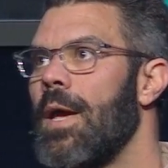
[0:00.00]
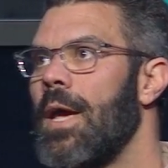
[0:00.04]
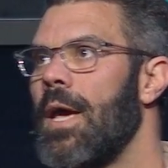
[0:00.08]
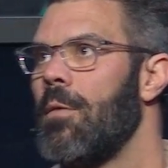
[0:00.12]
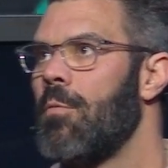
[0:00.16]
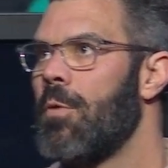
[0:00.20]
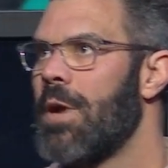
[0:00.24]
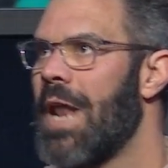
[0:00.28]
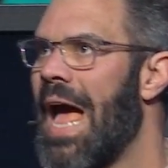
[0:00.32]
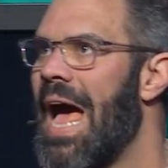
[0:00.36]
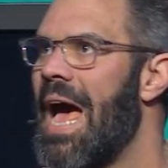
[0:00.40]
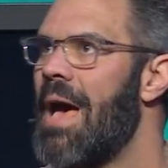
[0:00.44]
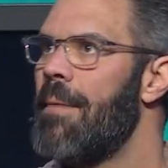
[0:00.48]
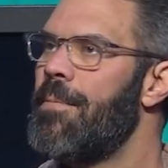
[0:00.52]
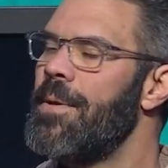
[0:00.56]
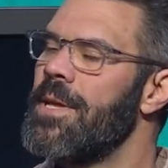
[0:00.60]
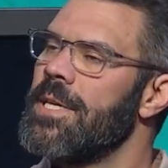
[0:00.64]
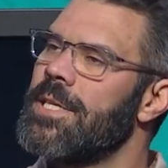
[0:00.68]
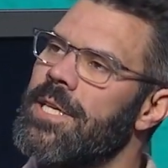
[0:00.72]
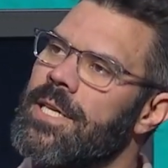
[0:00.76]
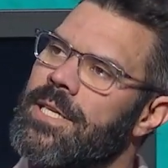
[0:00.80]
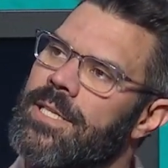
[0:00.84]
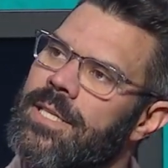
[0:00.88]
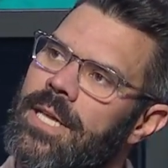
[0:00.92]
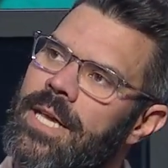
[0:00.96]
And what
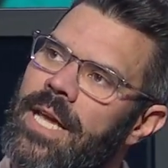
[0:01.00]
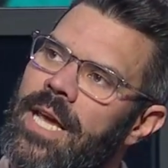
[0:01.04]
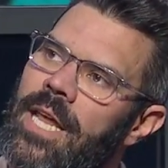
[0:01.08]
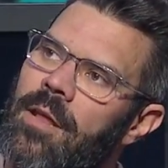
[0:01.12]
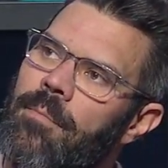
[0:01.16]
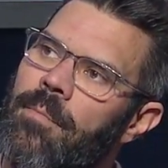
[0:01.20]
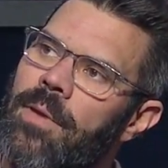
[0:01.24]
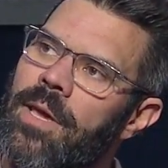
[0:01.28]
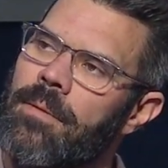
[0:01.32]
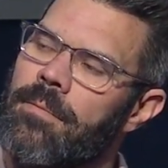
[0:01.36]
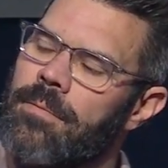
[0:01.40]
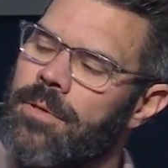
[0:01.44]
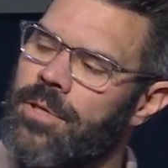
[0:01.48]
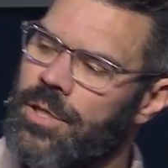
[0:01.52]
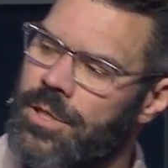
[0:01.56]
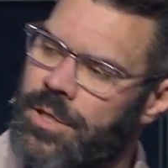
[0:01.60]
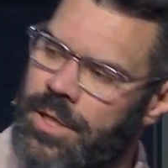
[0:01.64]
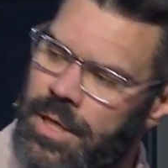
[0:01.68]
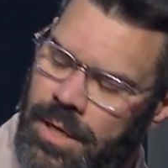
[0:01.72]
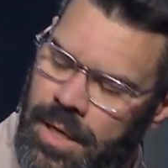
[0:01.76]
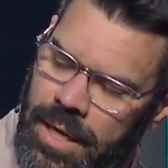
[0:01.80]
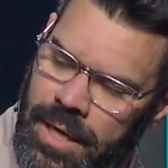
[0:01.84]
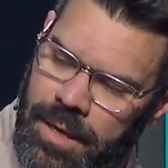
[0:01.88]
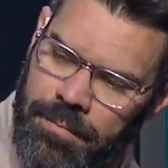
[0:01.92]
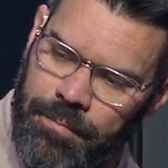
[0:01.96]
happens is the enemy
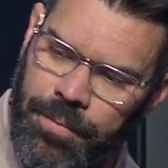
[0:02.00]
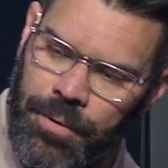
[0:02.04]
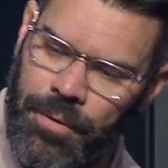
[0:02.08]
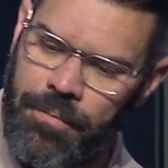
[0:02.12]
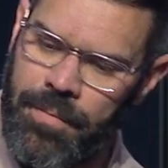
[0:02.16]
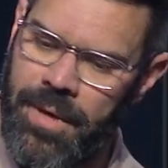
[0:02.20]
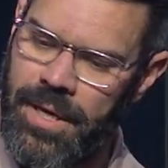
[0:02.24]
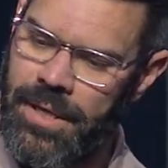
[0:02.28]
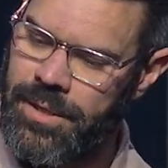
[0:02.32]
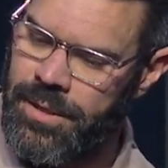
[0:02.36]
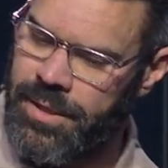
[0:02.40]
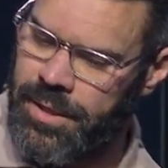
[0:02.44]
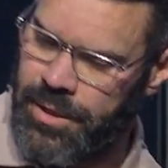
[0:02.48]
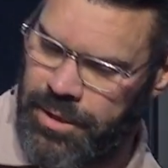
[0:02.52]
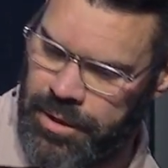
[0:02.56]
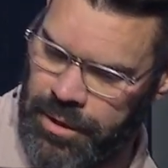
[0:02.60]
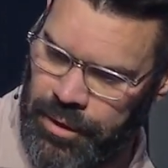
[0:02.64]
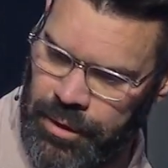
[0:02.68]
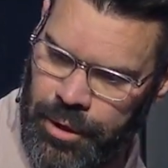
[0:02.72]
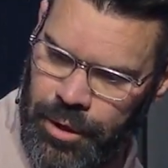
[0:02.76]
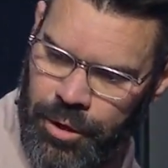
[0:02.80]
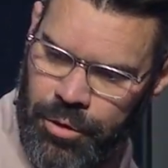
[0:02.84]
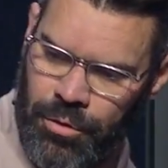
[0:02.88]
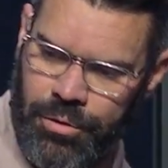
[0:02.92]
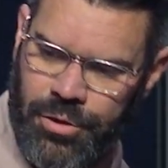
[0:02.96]
just implements this
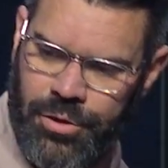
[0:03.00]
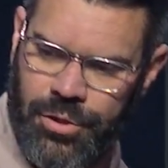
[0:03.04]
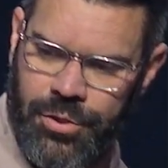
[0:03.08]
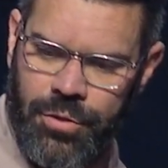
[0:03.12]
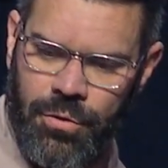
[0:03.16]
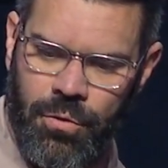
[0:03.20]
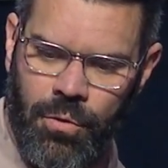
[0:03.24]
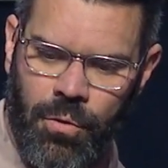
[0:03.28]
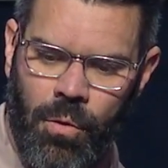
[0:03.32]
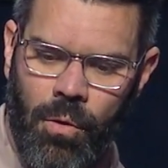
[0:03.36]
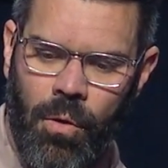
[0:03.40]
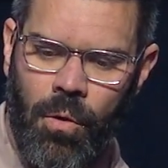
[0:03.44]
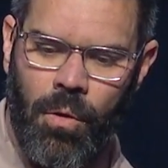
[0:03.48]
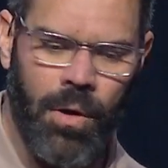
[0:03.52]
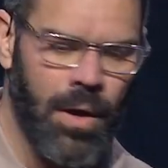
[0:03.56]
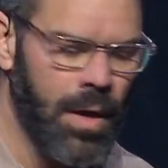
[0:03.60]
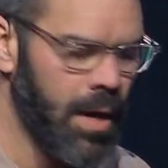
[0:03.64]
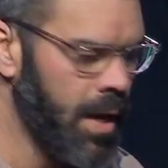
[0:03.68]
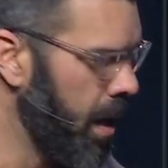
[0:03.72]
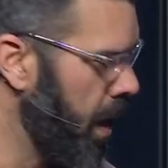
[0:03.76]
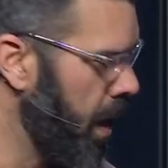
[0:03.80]
little tool,